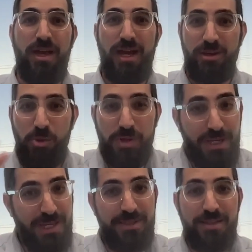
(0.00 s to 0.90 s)
And you
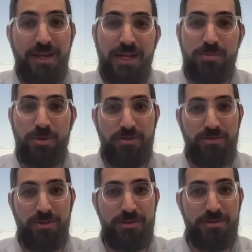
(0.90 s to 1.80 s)
can get the tax
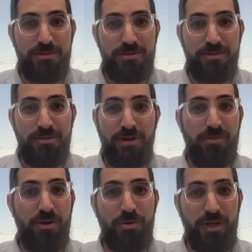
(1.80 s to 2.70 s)
benefits
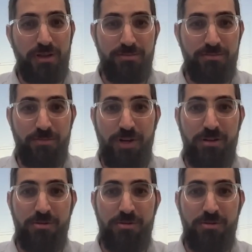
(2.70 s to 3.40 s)
of owning, right?